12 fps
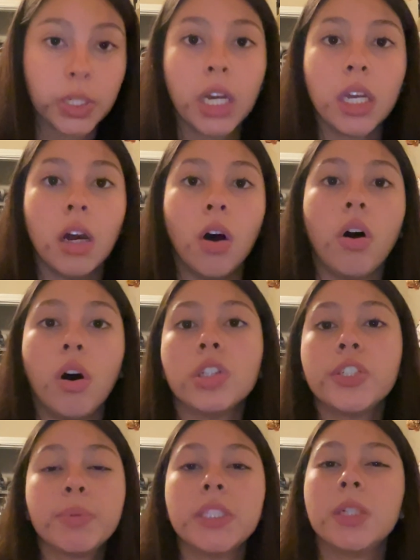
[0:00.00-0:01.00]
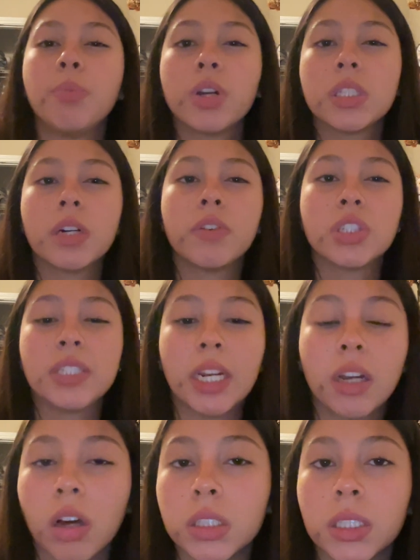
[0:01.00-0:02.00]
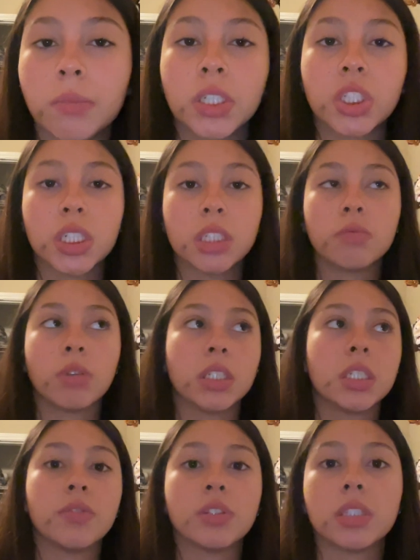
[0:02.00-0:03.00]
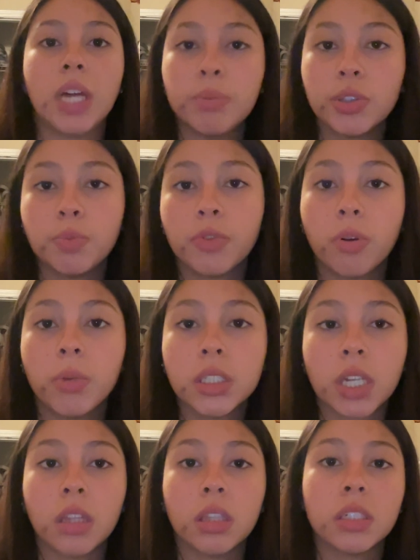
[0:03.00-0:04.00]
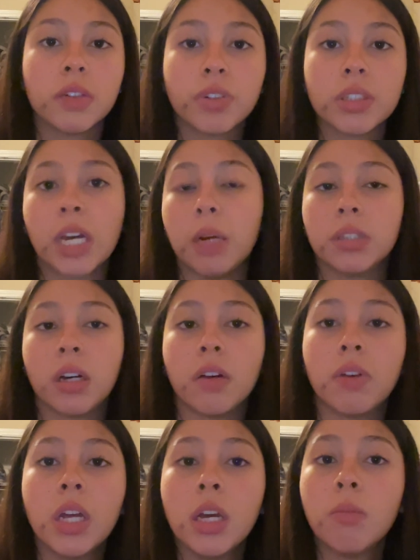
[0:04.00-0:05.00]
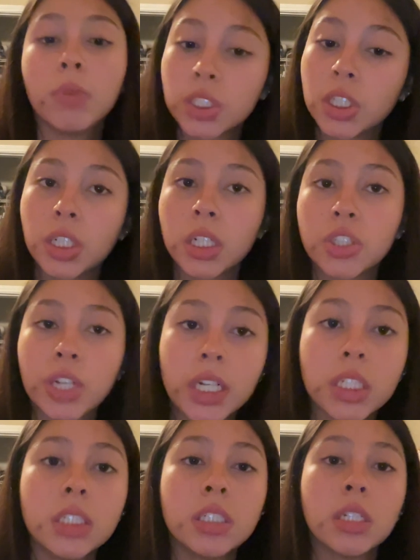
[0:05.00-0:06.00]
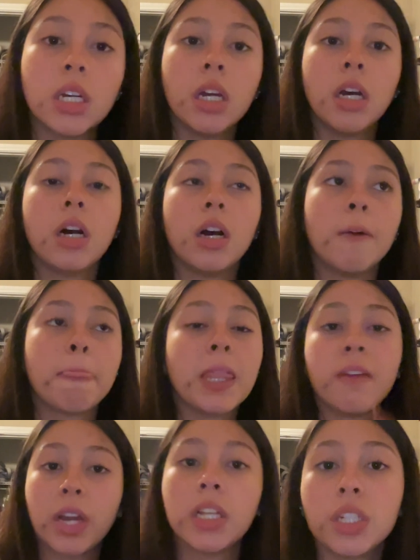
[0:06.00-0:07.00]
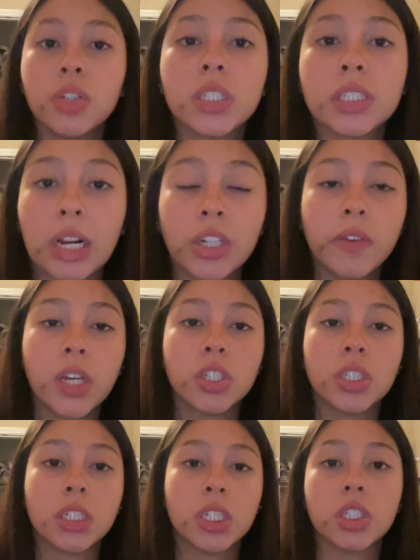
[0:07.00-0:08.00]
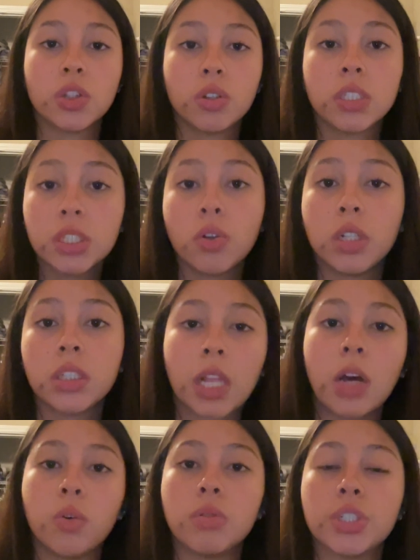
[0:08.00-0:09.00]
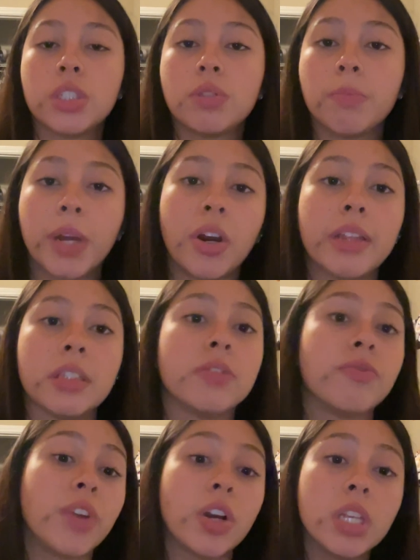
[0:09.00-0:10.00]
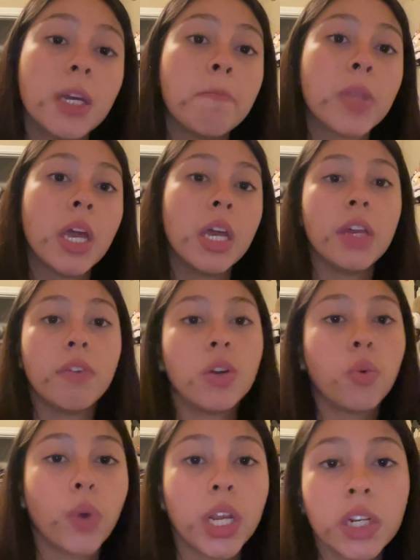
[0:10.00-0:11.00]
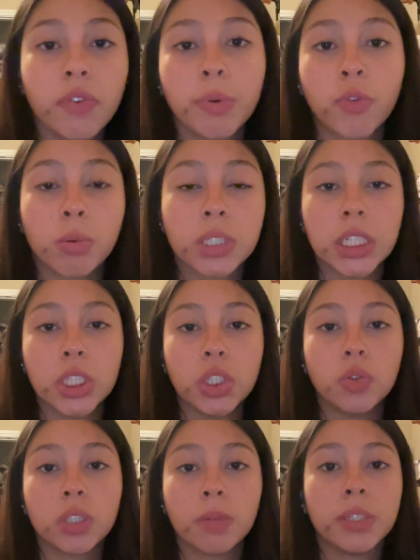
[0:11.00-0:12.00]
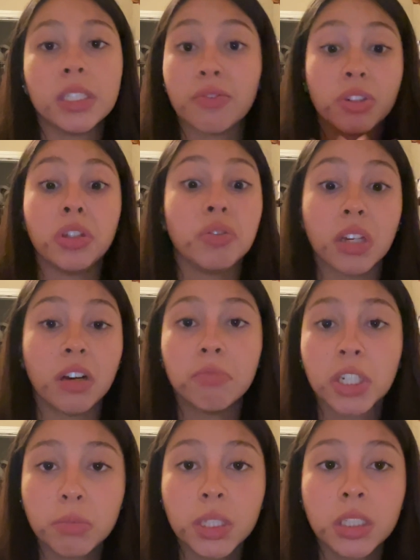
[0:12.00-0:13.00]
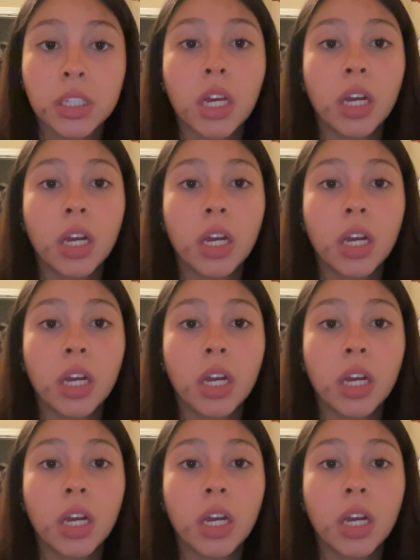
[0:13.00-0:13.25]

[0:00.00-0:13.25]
It also explains the importance of understanding concepts such as relative versus absolute performance and the different types of muscular contractions. And then finally, using standard deviations such as Z-scores allow coaches to compare athletes fairly, even when different performance tests use completely different unit of measurements.